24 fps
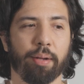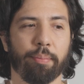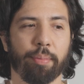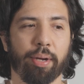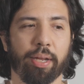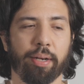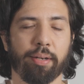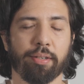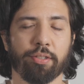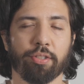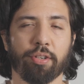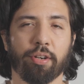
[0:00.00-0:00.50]
I
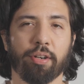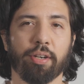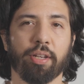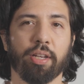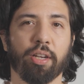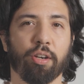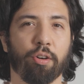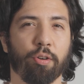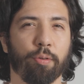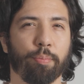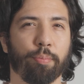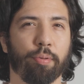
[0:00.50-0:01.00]
might start
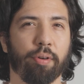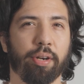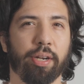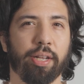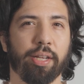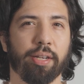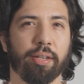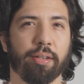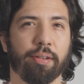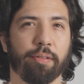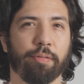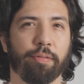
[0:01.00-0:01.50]

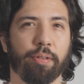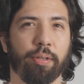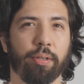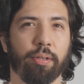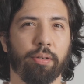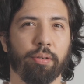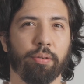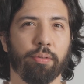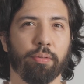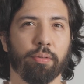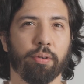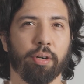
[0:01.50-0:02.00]
incorporating a
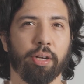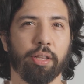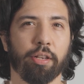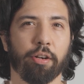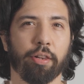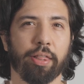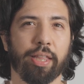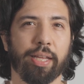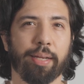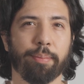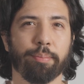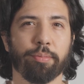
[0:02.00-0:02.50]
few
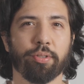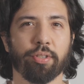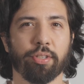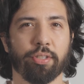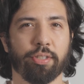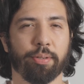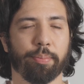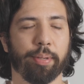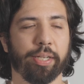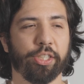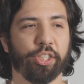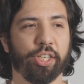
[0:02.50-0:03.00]
other themes
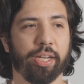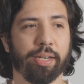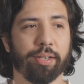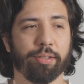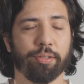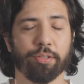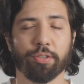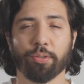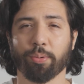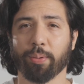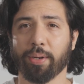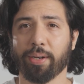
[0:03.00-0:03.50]
into my
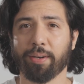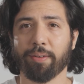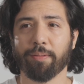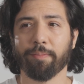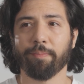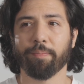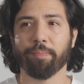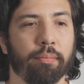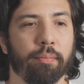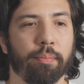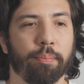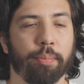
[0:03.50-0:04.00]
channel as well.
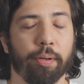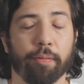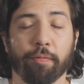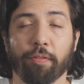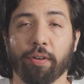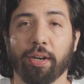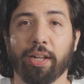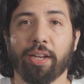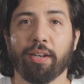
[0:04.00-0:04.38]
But for